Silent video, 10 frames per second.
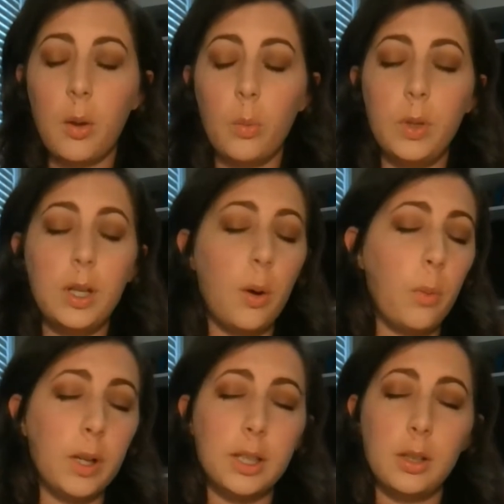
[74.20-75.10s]
we don't
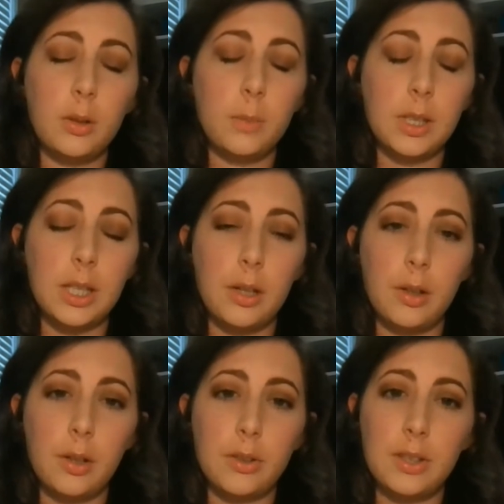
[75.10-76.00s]
want your
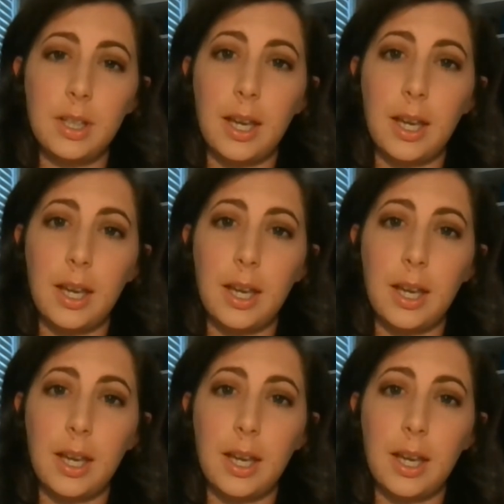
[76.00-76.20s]
materials to